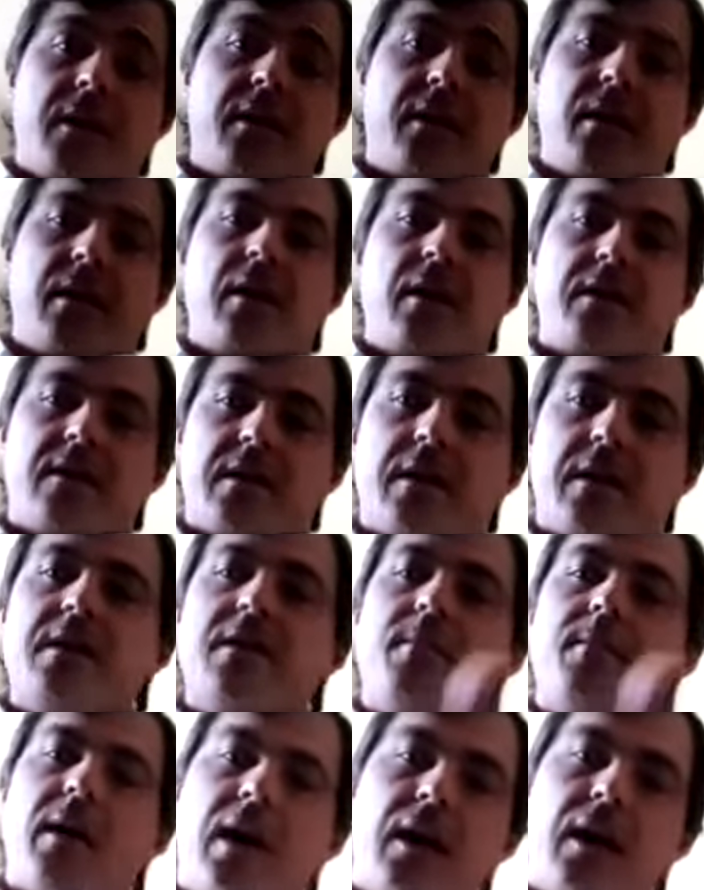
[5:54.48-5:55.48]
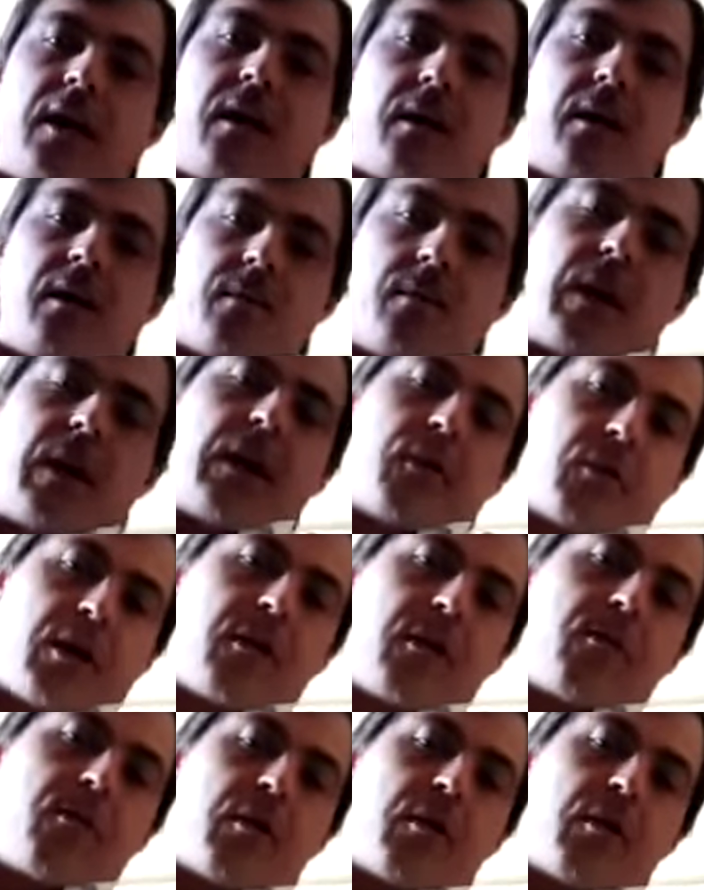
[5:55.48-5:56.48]
that since my
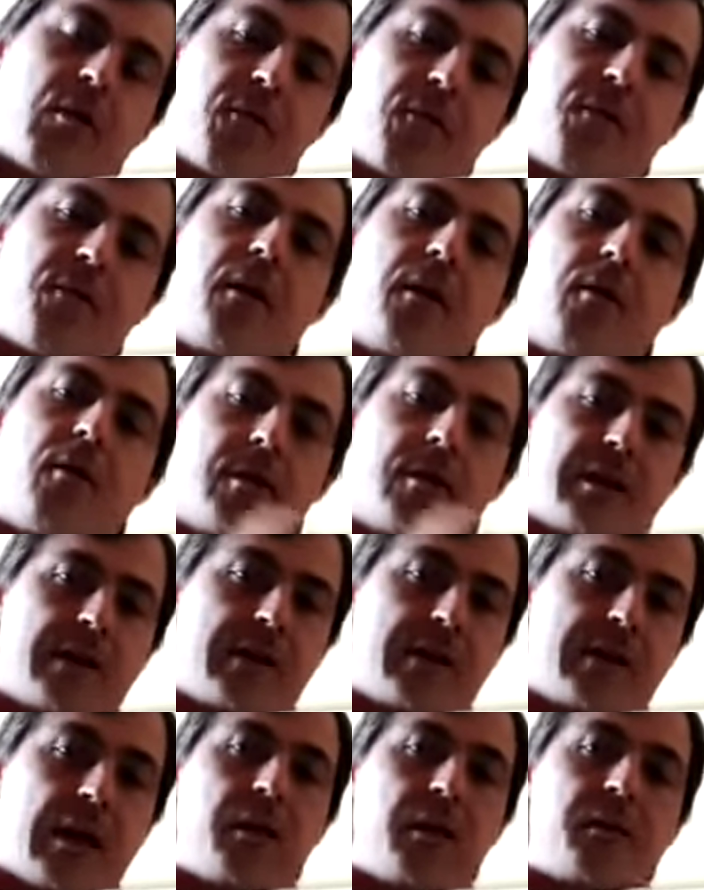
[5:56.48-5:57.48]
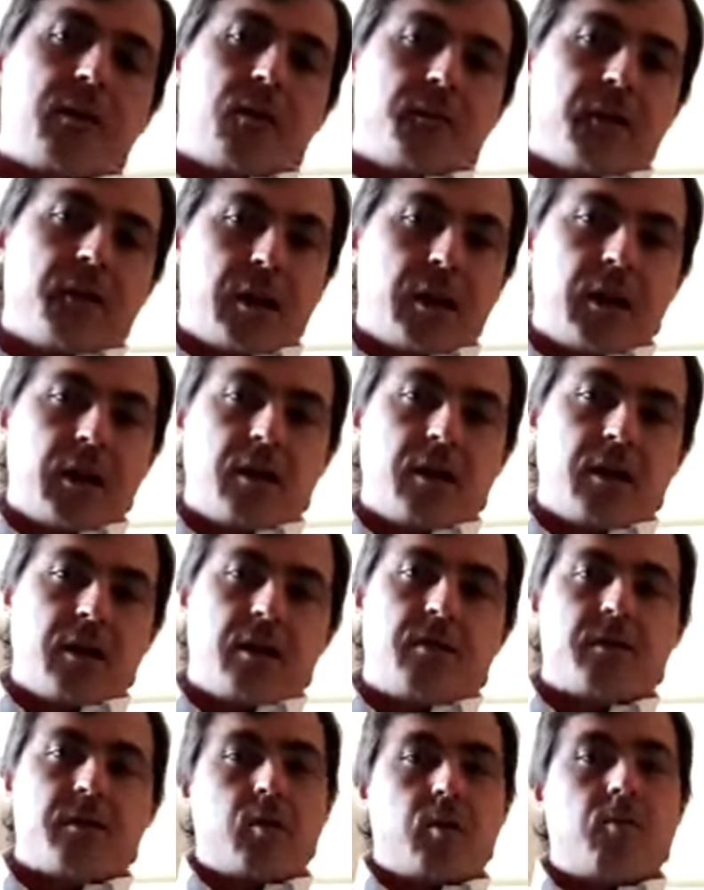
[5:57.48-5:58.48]
great-great-grandfather was a senator of the
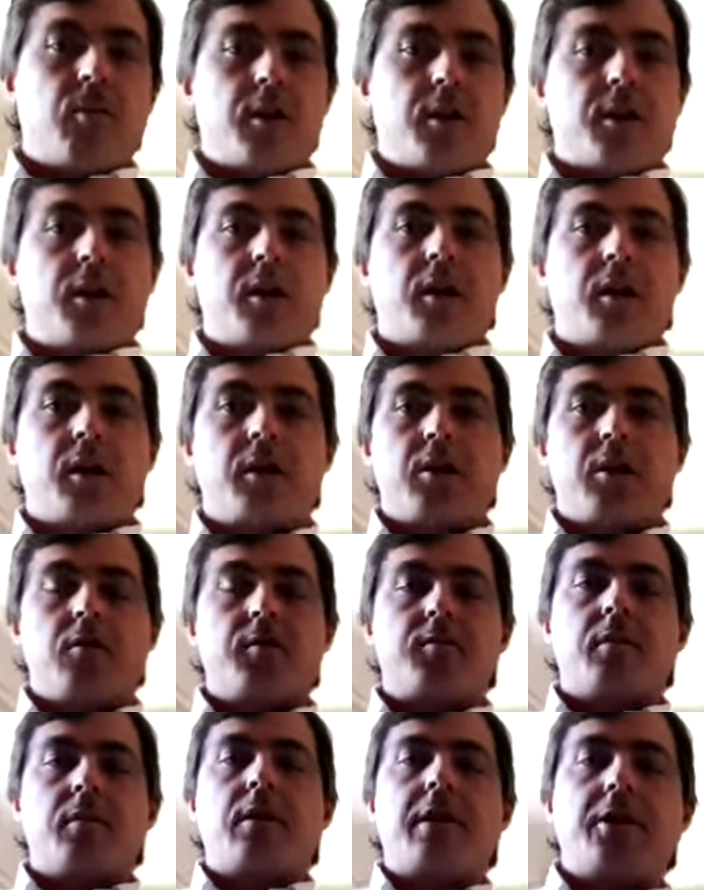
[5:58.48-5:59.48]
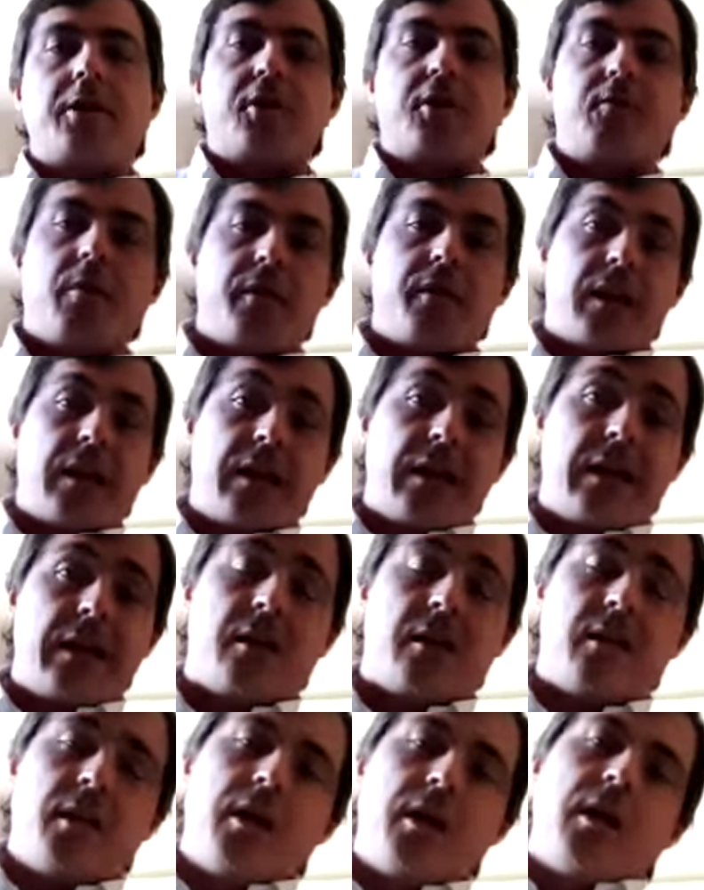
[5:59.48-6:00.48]
kingdom, so working in close relation with the king,
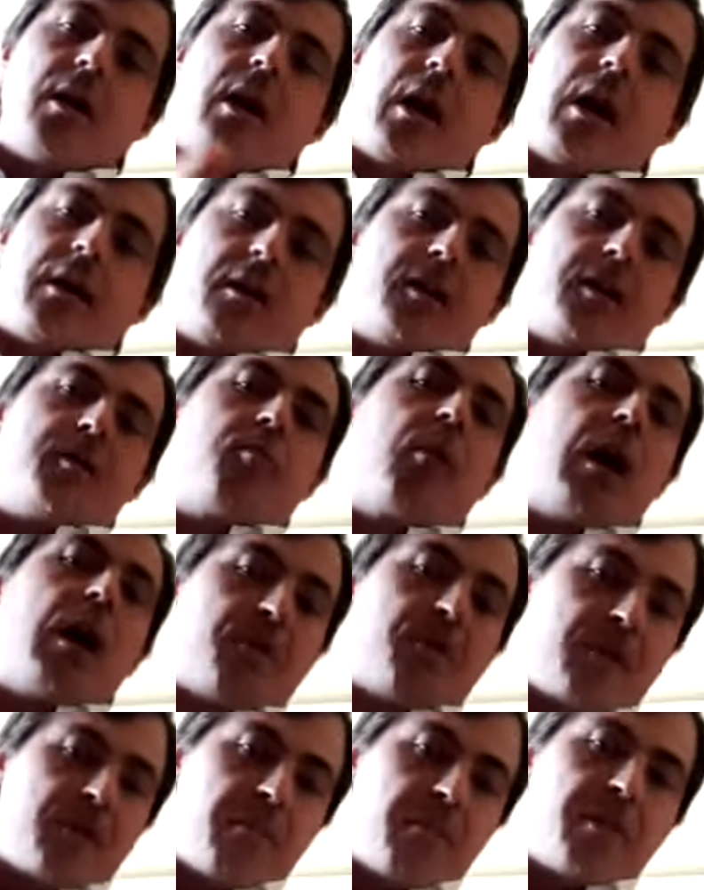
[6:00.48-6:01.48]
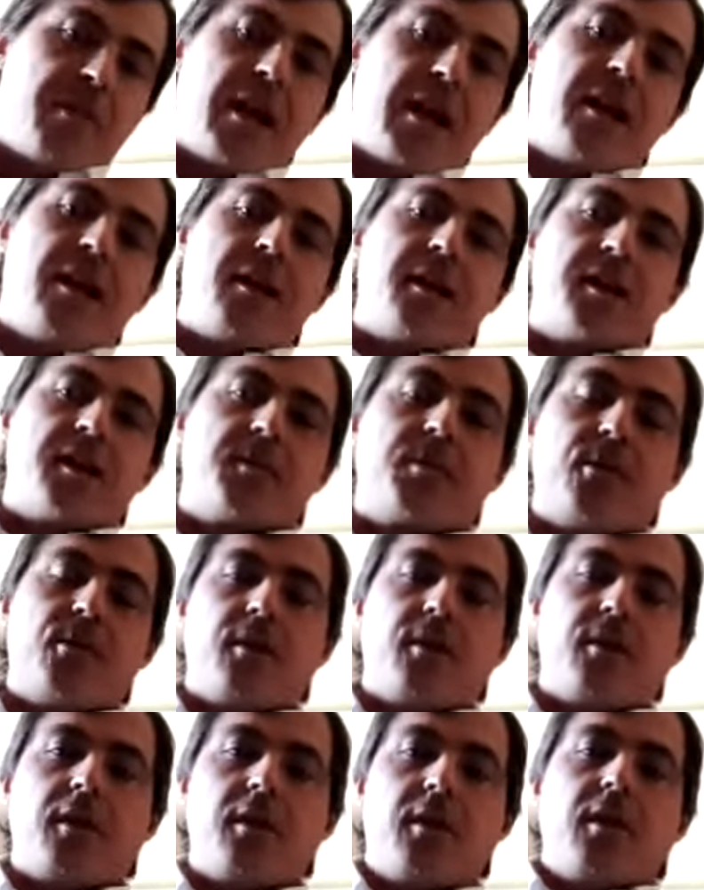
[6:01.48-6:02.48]
and his wife, Gabriella
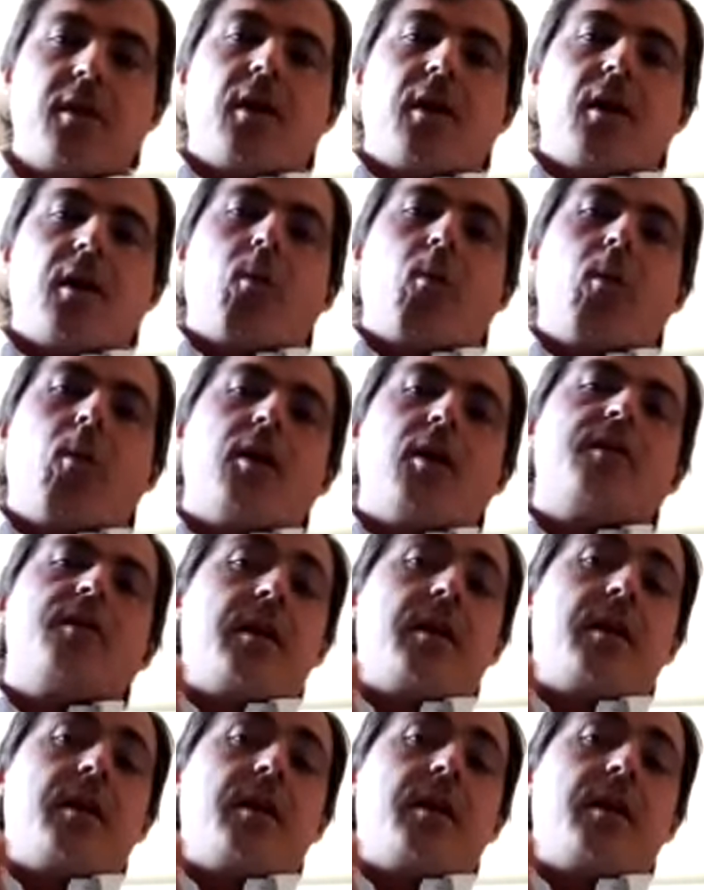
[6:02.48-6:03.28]
Rasponi, was the